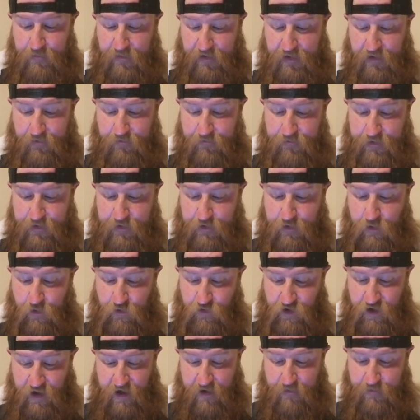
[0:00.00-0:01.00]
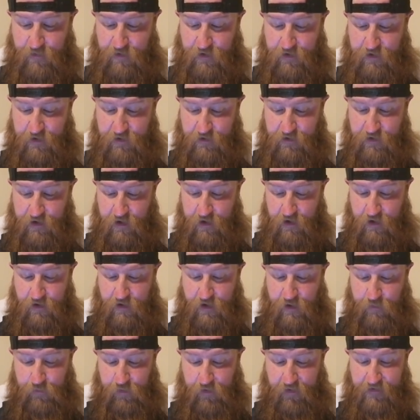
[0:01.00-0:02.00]
million videos and images
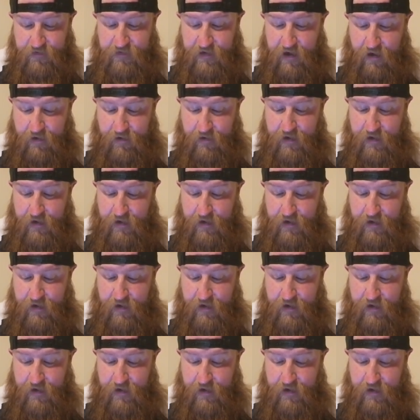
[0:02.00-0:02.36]
that police